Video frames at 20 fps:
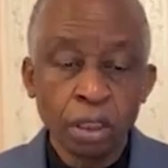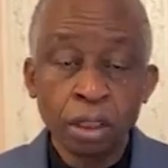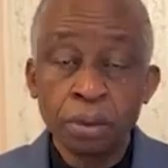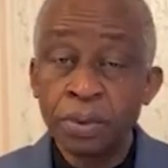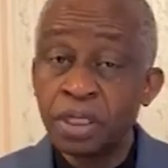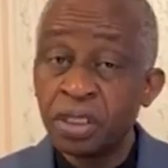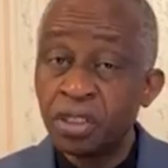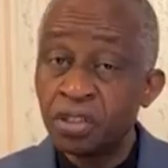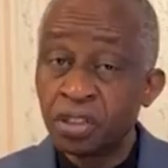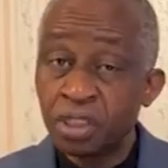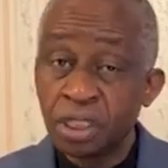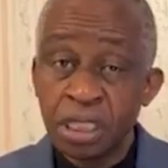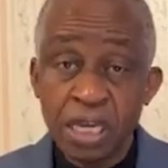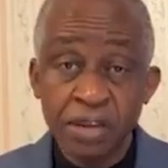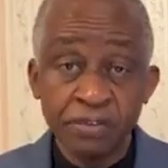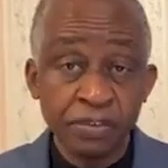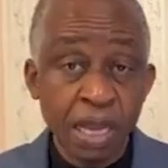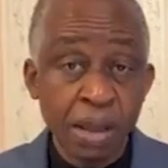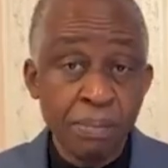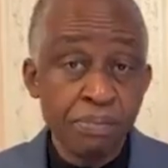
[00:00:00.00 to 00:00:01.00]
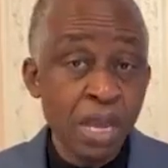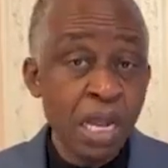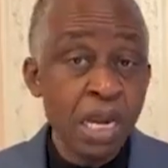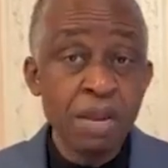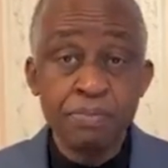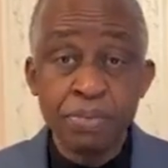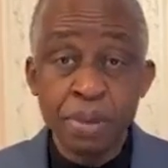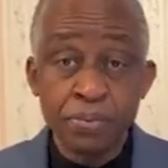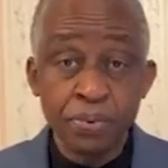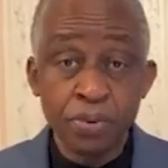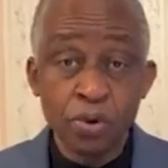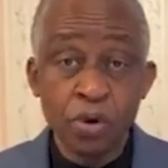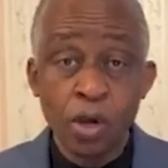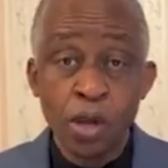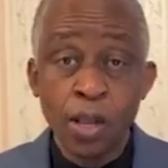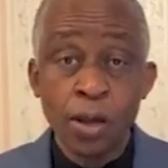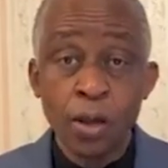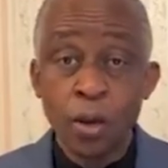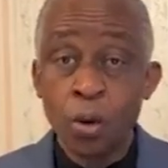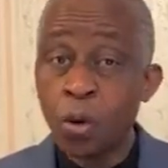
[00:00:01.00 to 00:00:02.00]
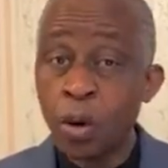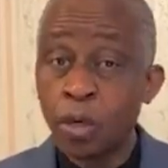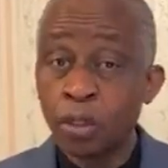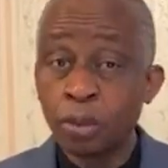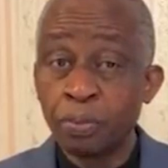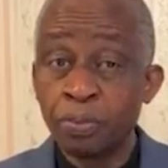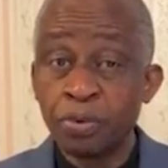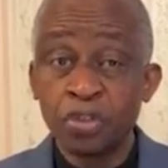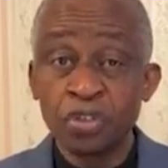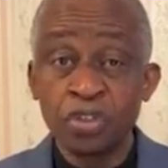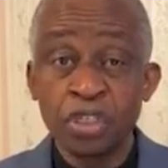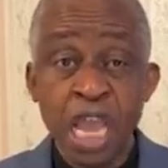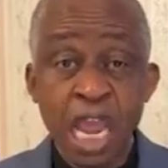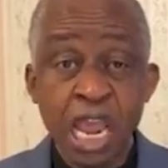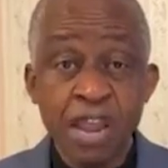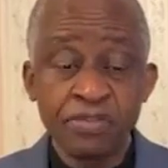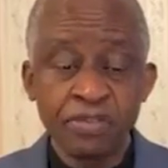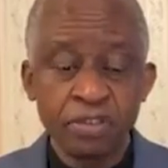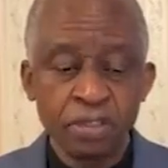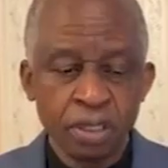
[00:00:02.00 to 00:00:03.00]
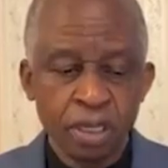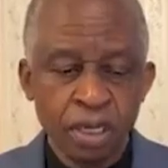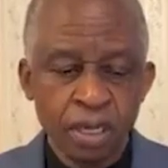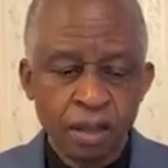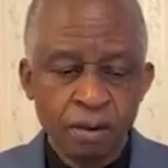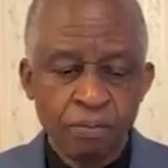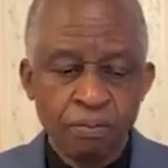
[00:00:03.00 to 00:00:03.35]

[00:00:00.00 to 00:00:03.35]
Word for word: Not to be deceived. There are many people who ought to be saved,